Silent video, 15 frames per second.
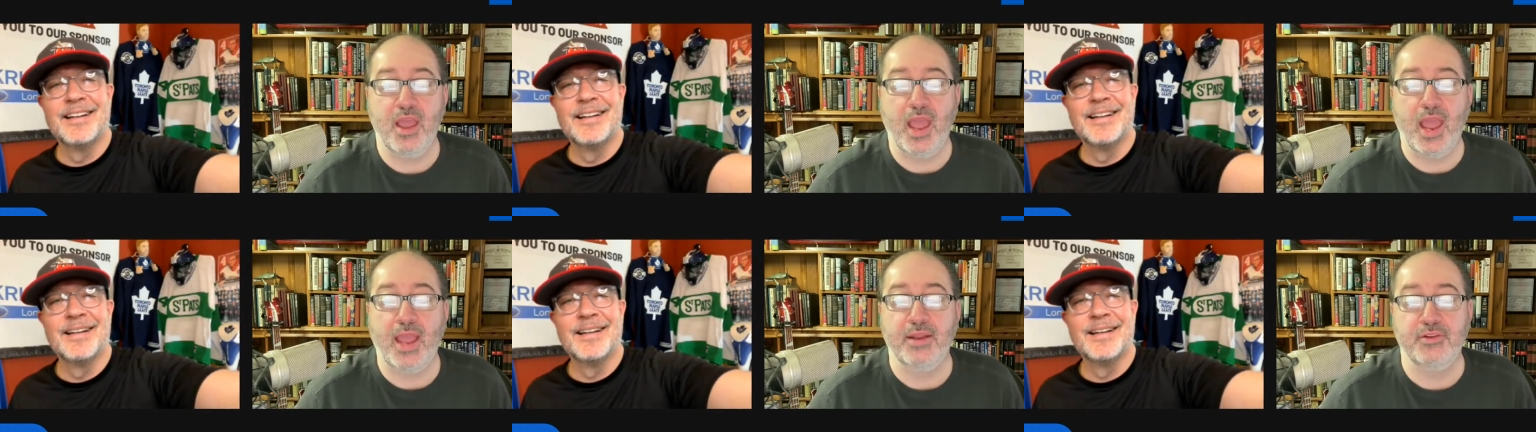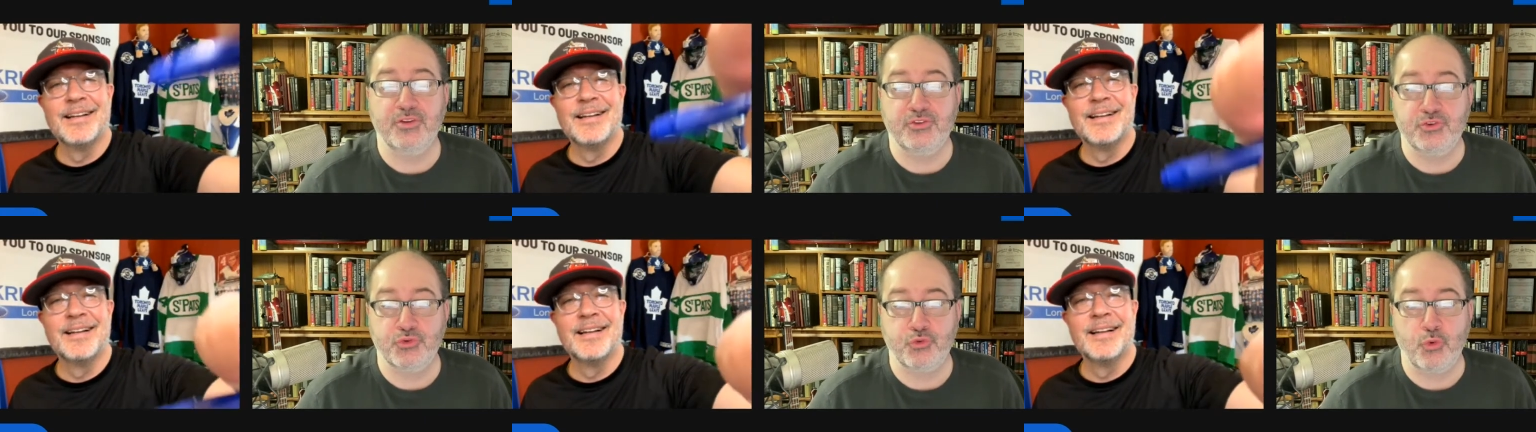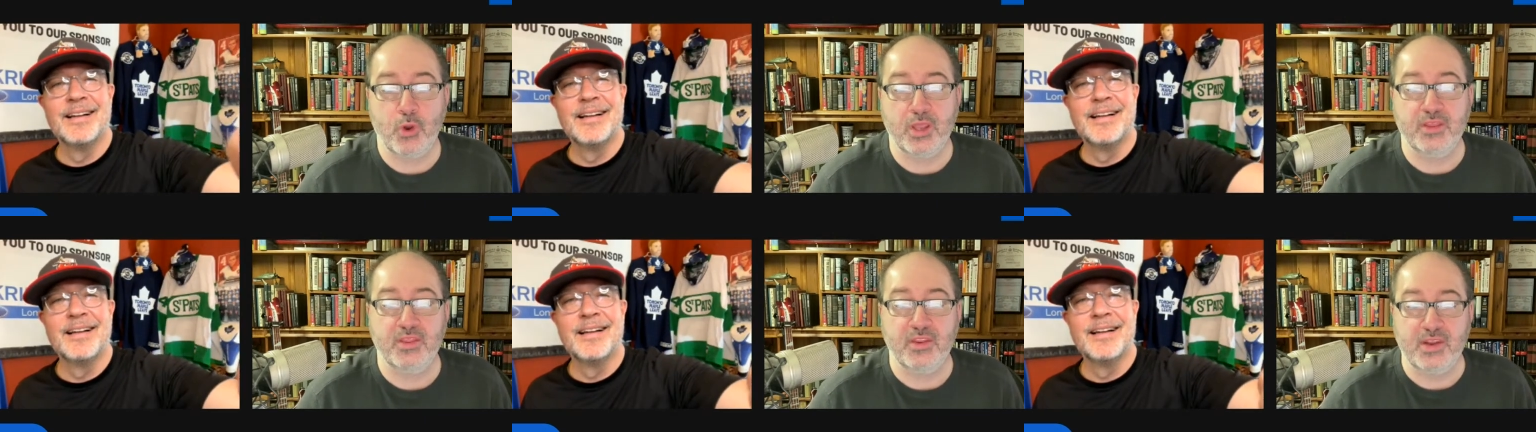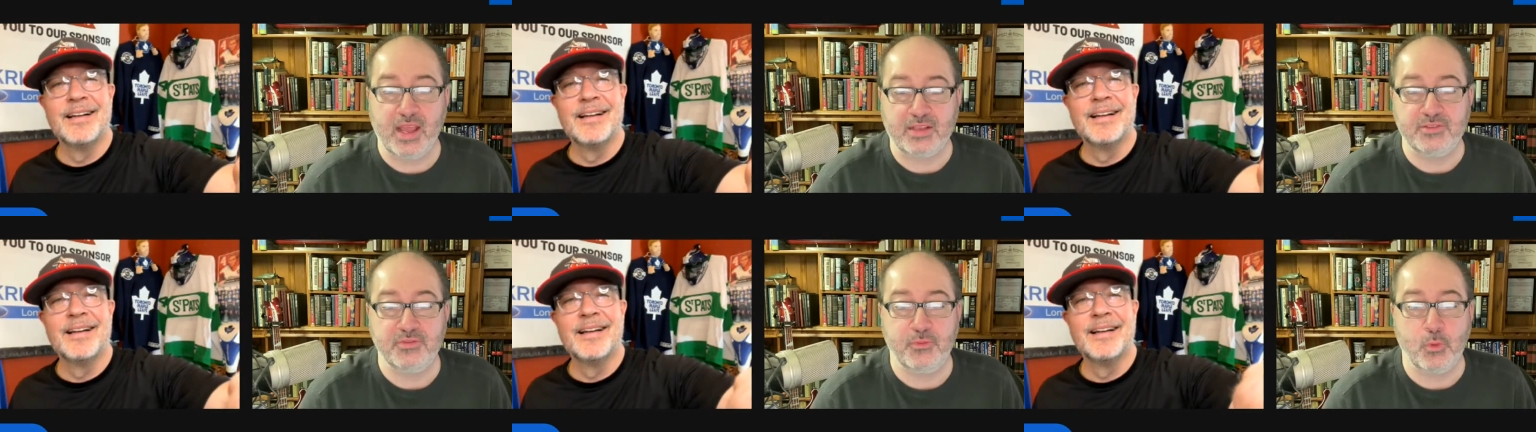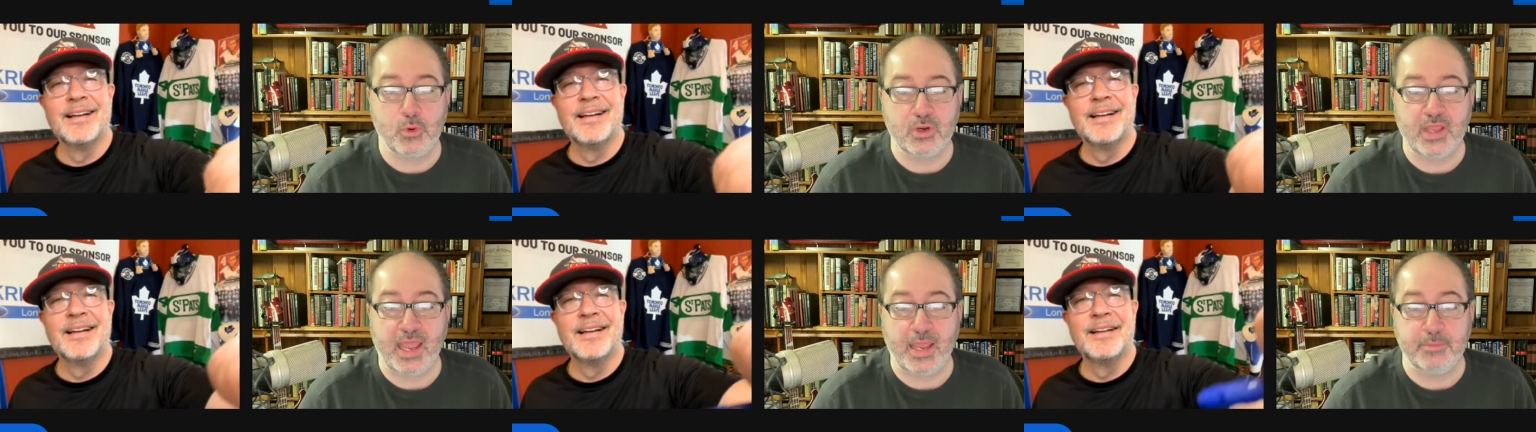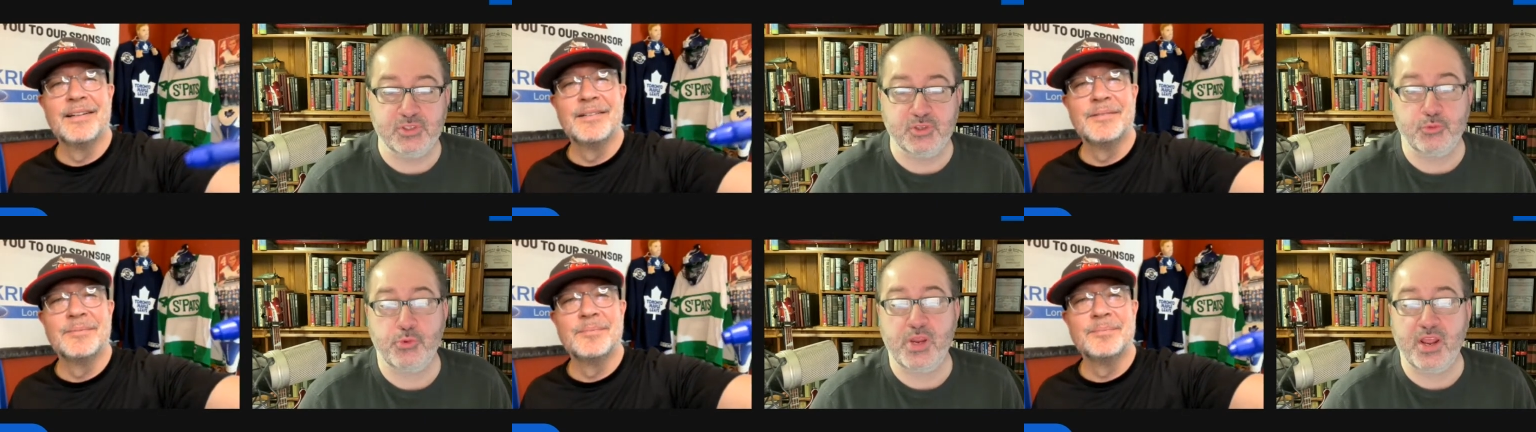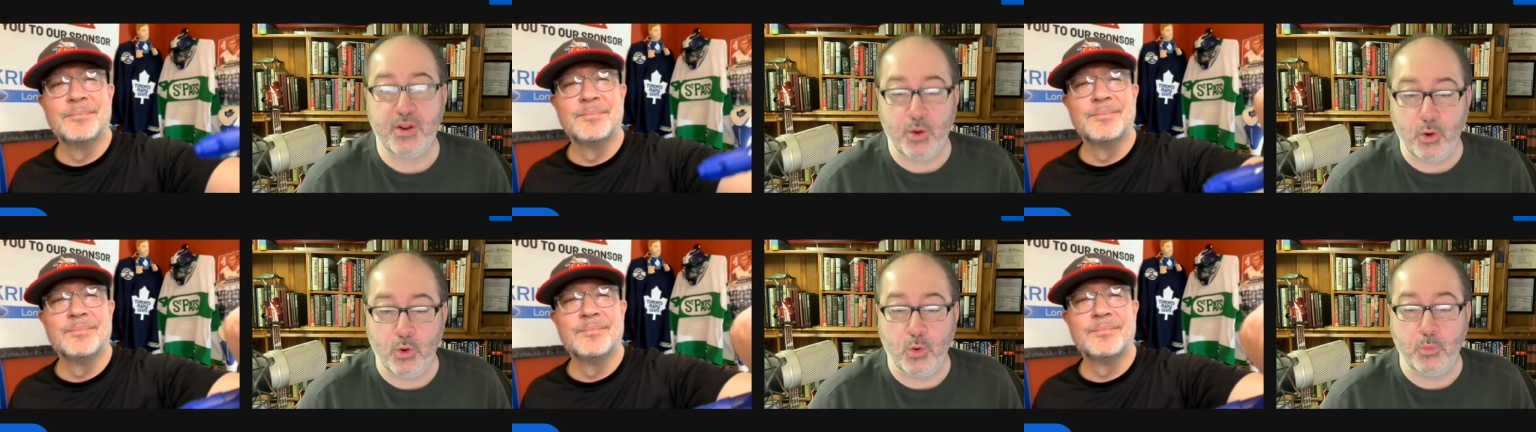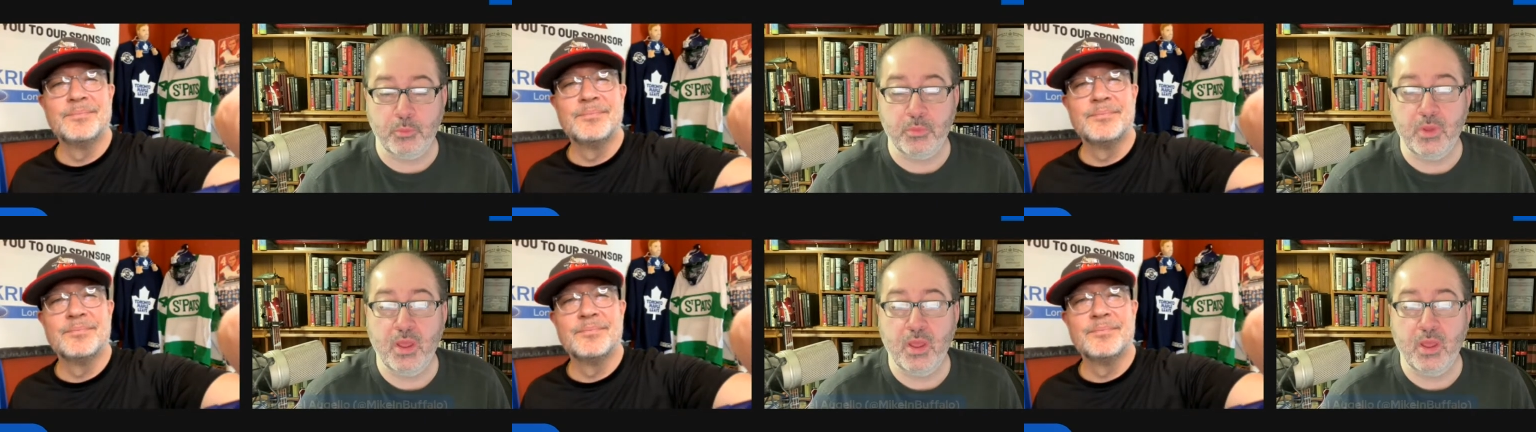Speaker 1: and Detroit in the next four games, three at home,